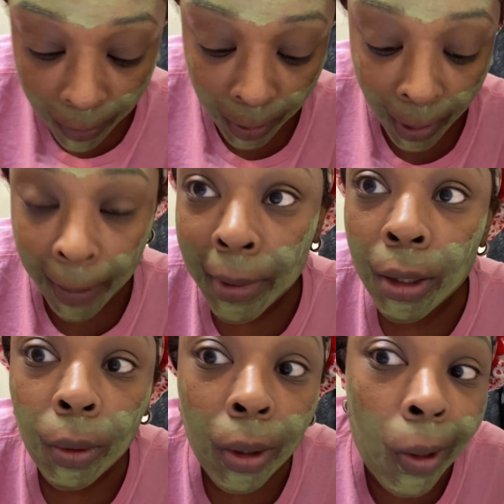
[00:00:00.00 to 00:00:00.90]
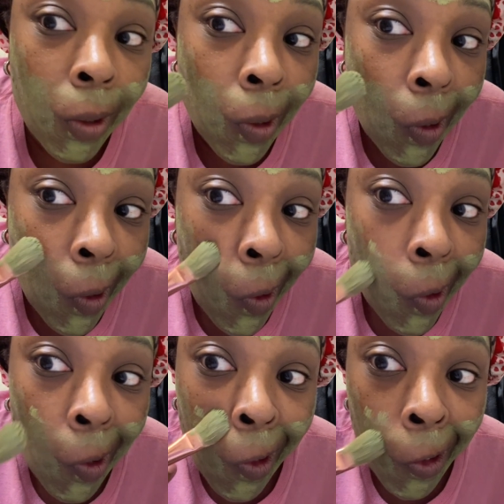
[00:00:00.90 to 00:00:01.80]
be my mirror.
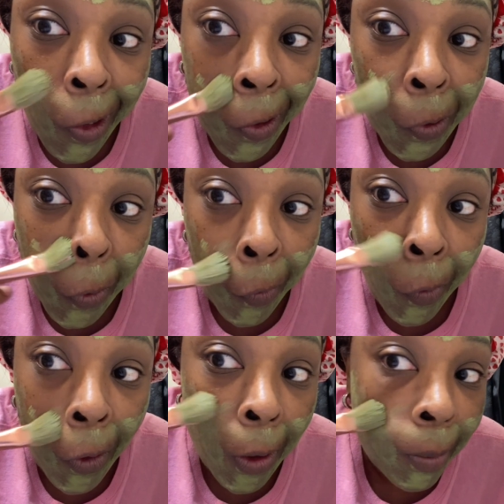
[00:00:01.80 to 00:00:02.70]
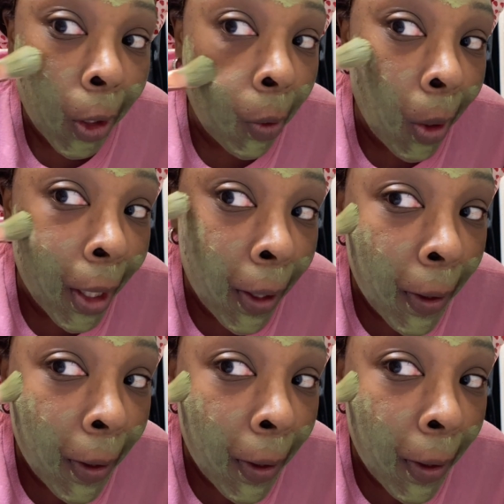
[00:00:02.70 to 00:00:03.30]
Can't go too far up, no way.